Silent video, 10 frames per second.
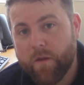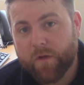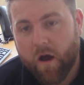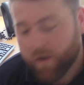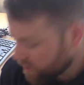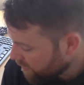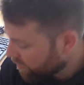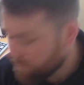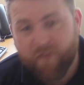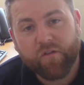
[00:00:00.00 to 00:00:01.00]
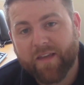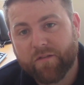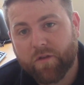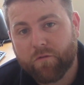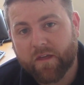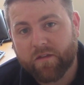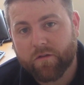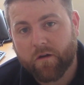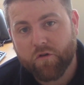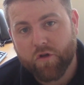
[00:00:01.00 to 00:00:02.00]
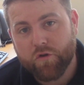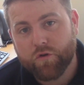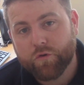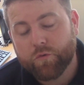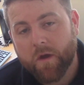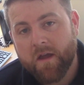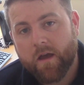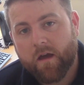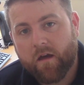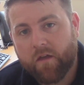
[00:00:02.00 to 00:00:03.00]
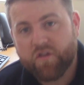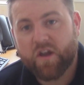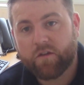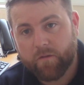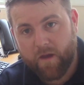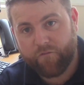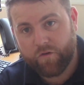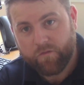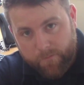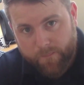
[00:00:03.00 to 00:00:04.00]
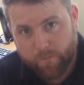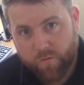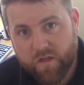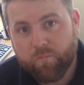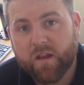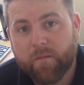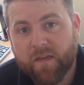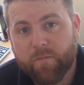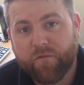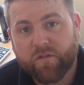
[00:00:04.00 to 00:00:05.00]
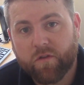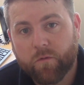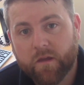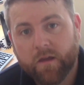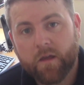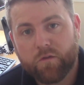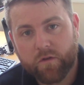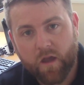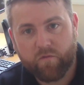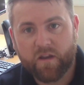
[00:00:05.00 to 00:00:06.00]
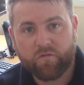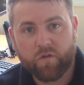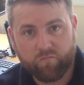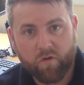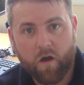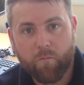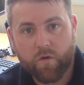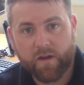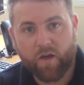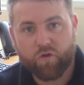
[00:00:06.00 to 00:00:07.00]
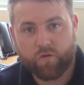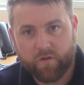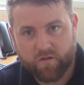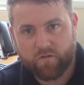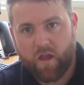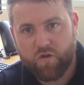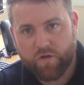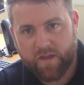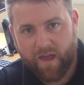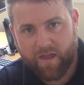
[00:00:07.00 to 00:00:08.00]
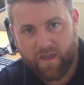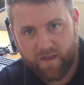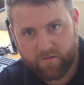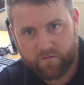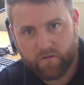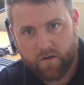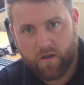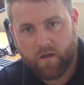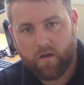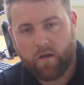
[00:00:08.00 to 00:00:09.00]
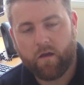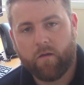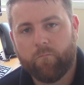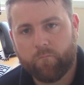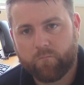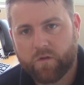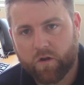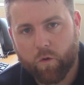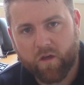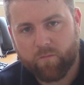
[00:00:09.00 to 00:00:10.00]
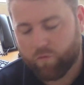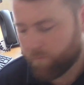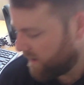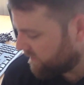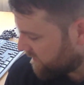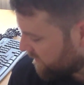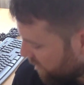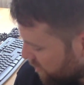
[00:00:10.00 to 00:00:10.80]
here we go, I'm going to show you two methods how to do this. So I'm going to show you the jelly crimp method, which is probably the best method to do it. You get a really good reliable connection and you can get it in you know, quite small spaces. And I'm going